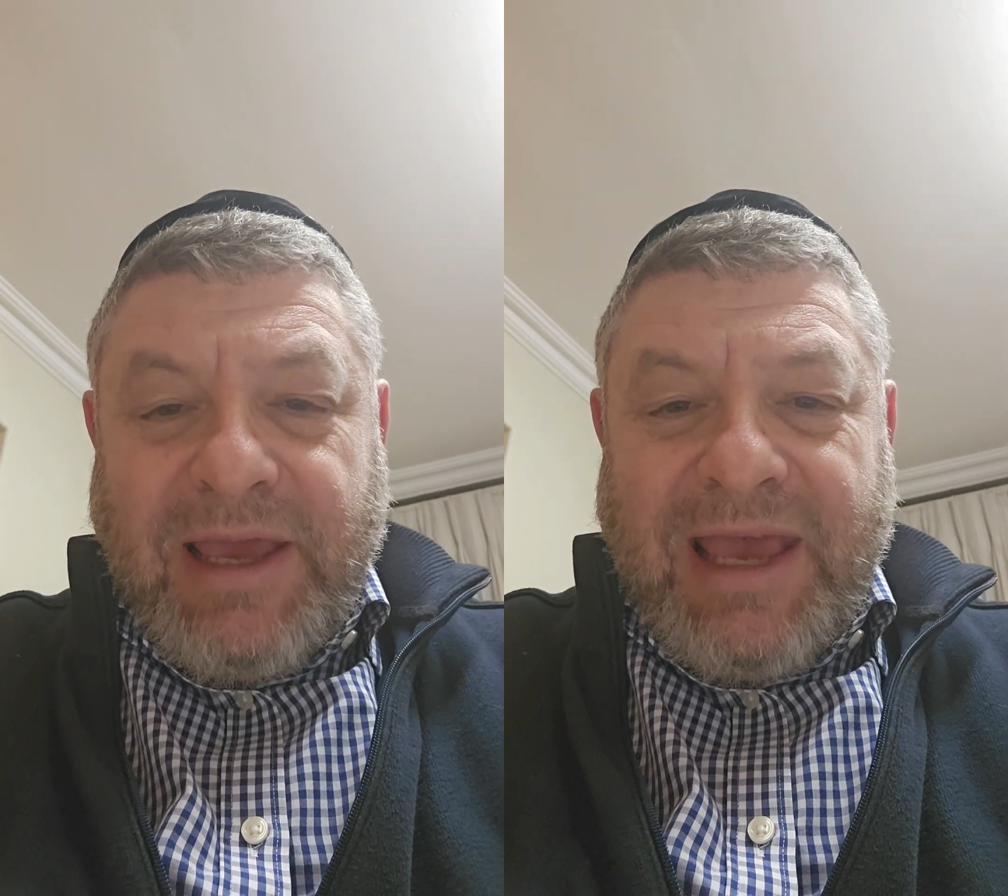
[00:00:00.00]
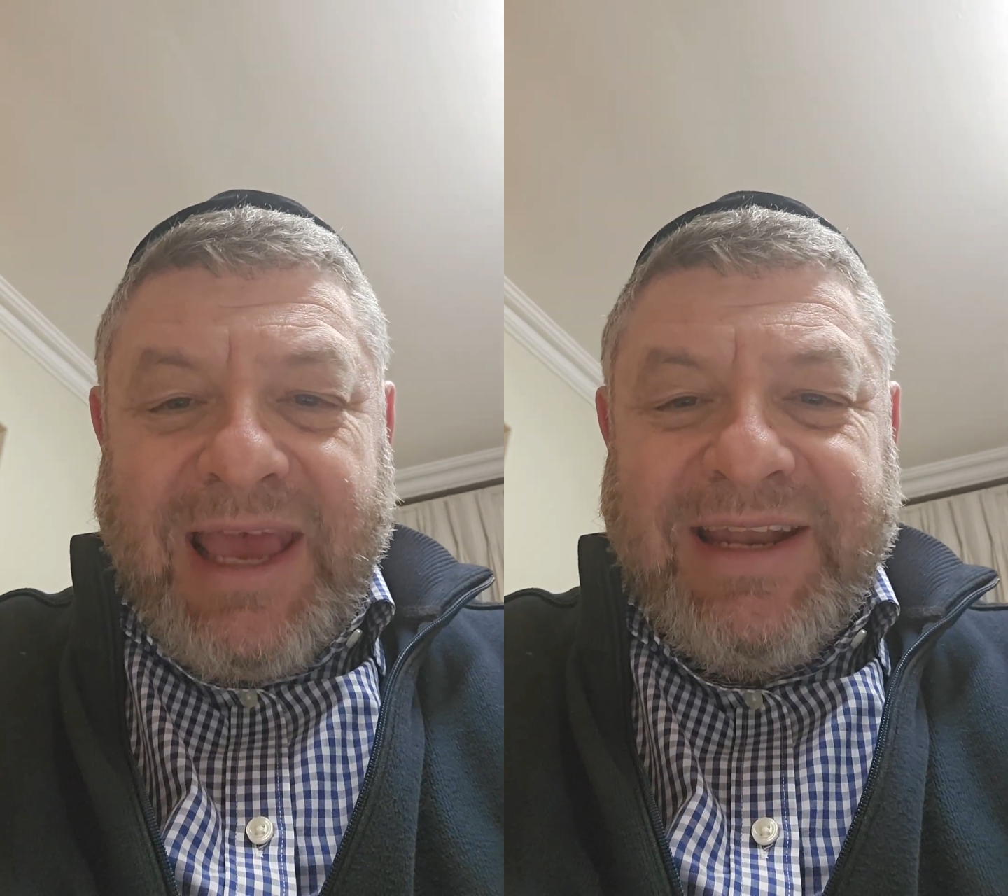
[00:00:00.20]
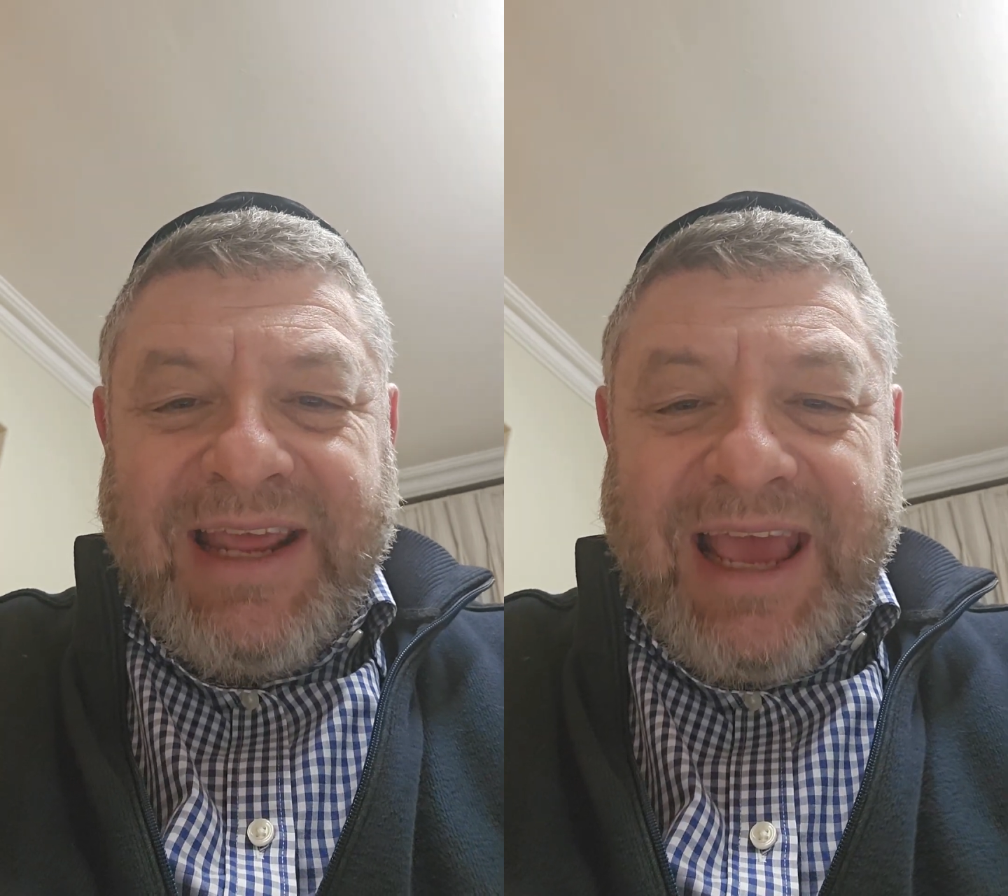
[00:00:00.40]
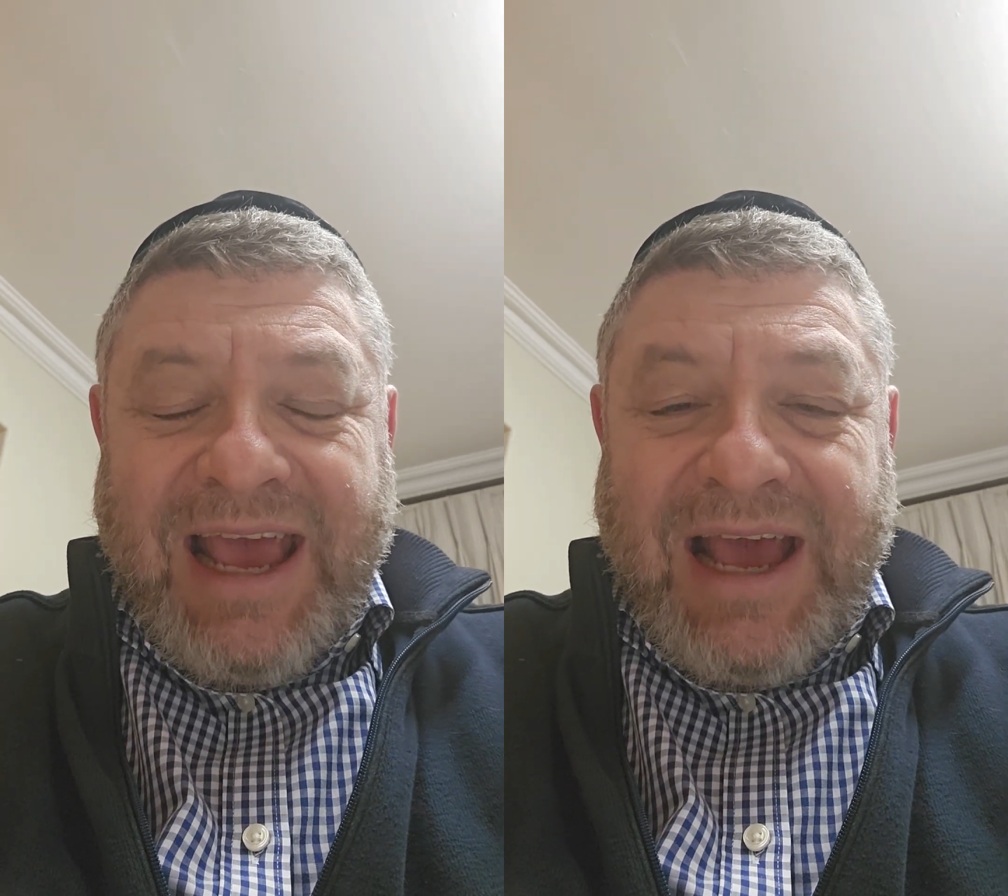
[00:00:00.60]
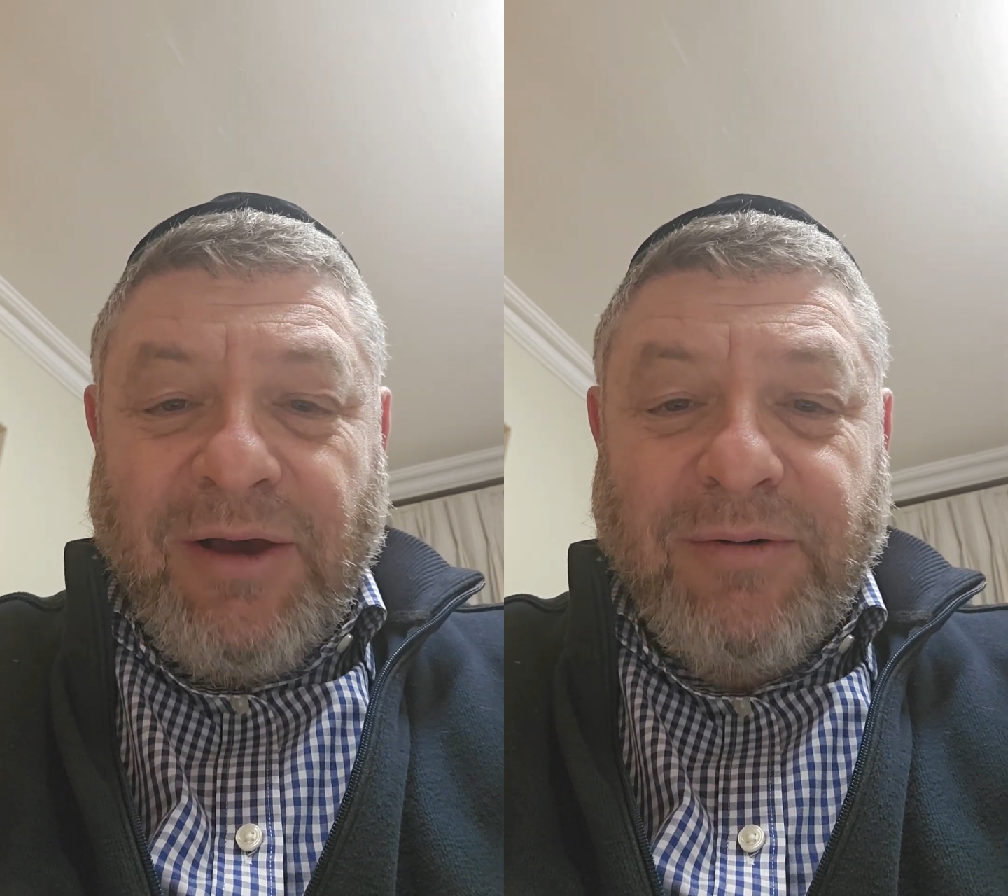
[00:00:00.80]
and
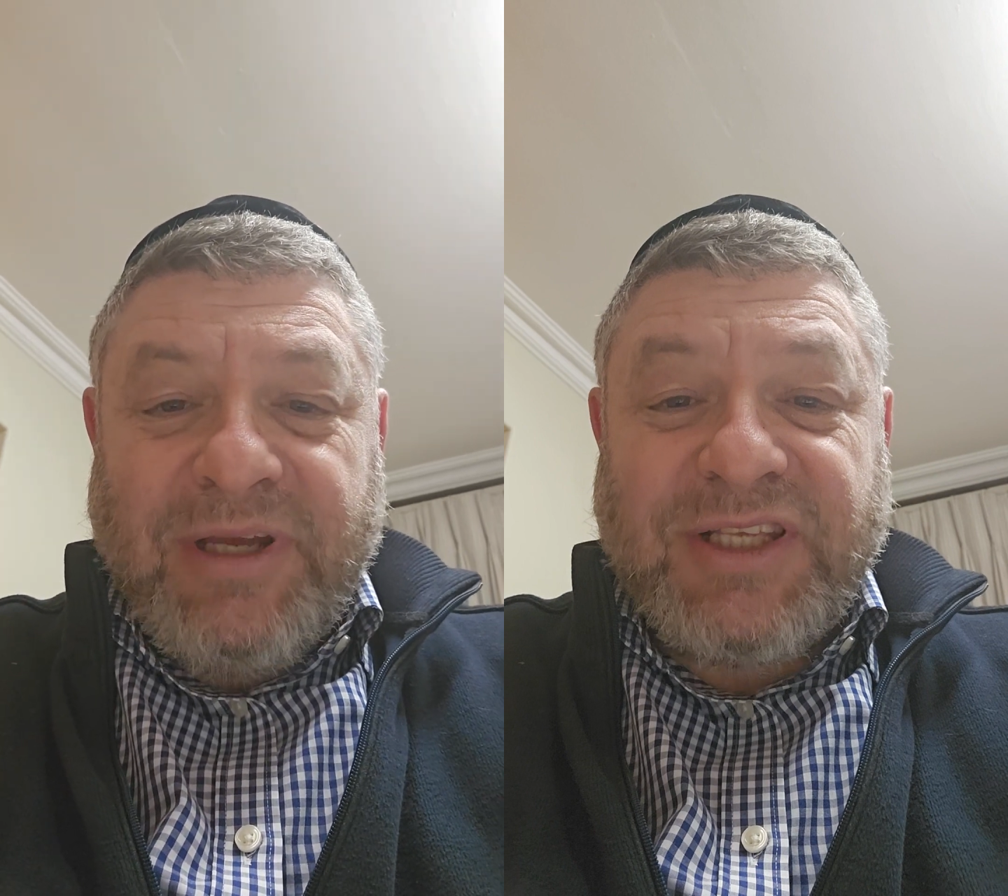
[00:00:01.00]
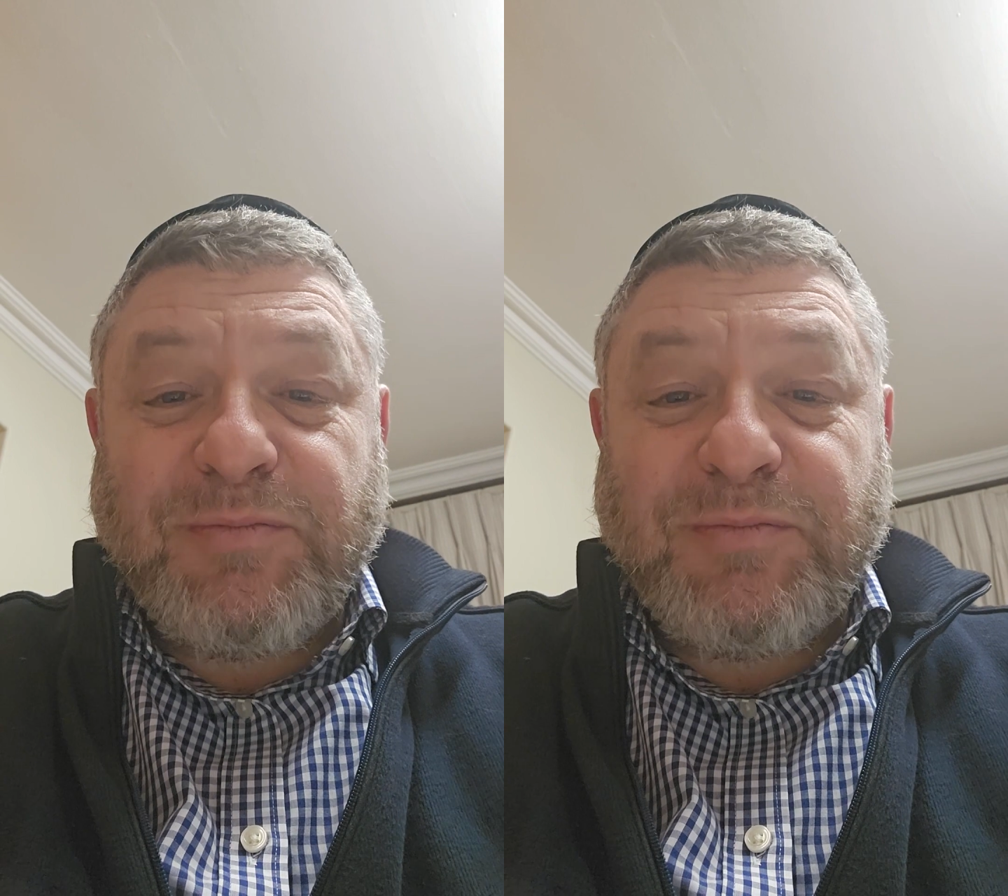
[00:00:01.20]
how it's